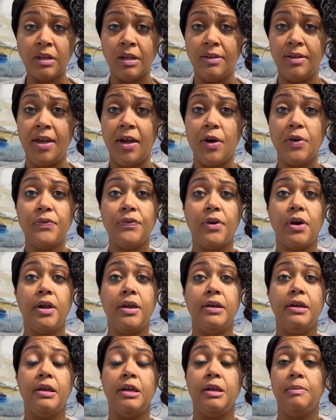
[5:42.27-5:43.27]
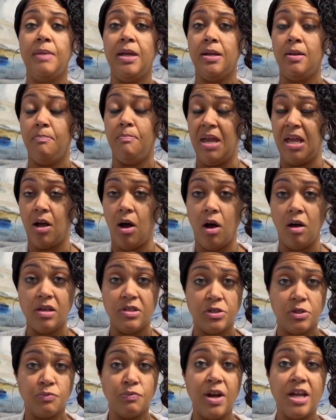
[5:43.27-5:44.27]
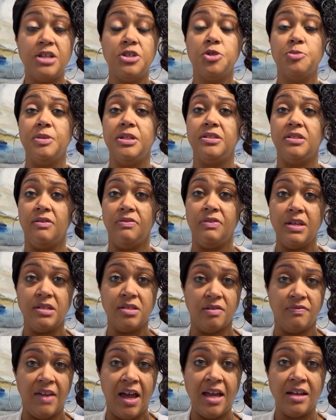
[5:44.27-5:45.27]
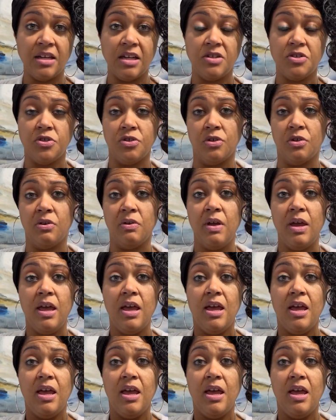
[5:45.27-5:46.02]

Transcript: care for him and make all his arrangements and things of that nature,